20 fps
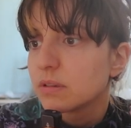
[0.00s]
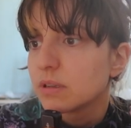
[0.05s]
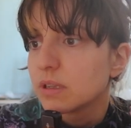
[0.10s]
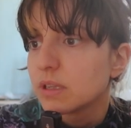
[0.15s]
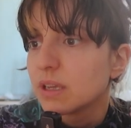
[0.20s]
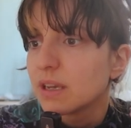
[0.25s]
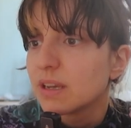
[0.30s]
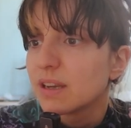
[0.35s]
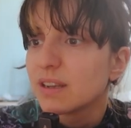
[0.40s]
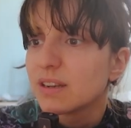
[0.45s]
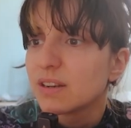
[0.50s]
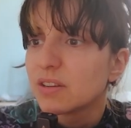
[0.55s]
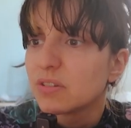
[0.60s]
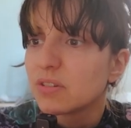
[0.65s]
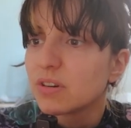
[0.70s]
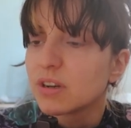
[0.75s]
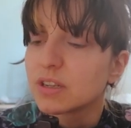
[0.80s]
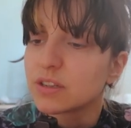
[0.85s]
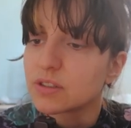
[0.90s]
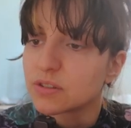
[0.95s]
Yeah,
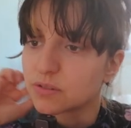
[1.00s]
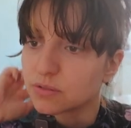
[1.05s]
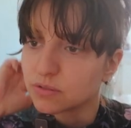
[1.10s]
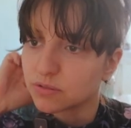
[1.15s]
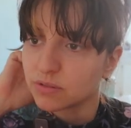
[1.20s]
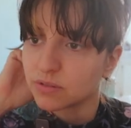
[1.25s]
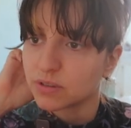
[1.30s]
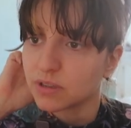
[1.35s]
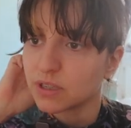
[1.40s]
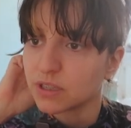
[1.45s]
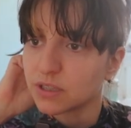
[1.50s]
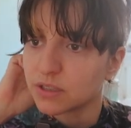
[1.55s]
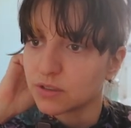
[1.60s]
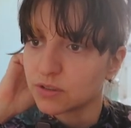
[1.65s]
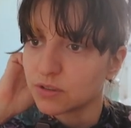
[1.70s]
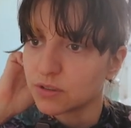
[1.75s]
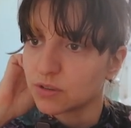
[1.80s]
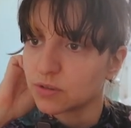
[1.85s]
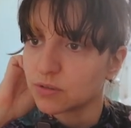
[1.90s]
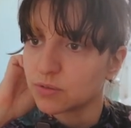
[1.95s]
no, I do
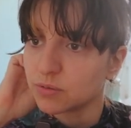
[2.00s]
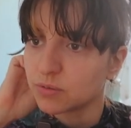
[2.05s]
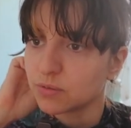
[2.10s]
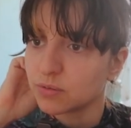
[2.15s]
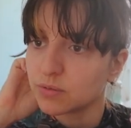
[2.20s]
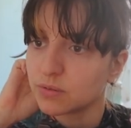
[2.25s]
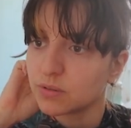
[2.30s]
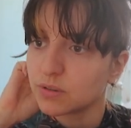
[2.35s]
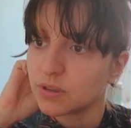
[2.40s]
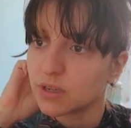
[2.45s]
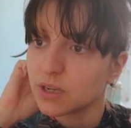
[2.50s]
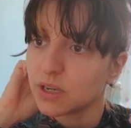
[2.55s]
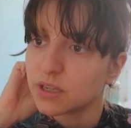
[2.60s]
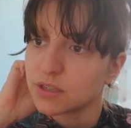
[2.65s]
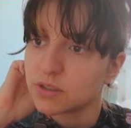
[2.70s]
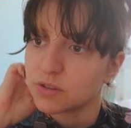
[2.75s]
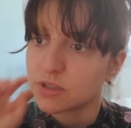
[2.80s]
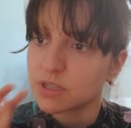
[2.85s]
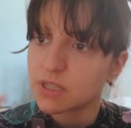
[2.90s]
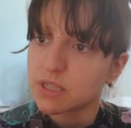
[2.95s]
know. I
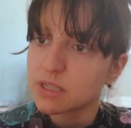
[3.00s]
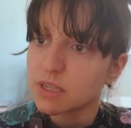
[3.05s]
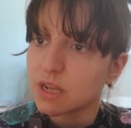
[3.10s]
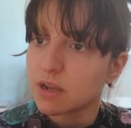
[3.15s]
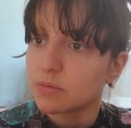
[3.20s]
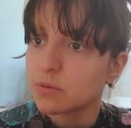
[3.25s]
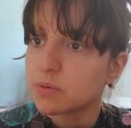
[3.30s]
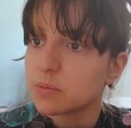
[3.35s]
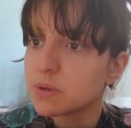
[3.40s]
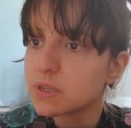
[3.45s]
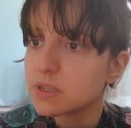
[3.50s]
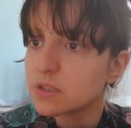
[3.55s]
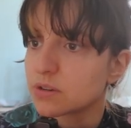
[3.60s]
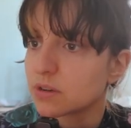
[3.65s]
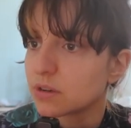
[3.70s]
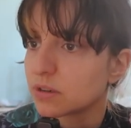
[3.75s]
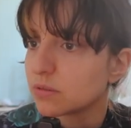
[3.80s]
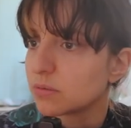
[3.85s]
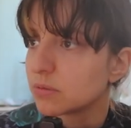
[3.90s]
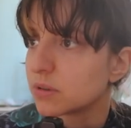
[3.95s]
do understand what my
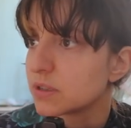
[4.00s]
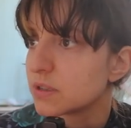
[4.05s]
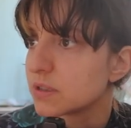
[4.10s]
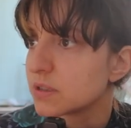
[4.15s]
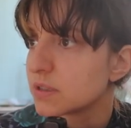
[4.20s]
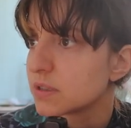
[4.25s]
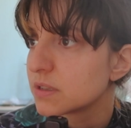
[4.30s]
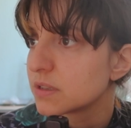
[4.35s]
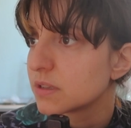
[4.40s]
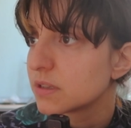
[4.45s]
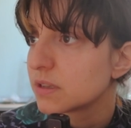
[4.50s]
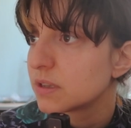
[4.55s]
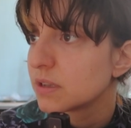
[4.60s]
struggle was.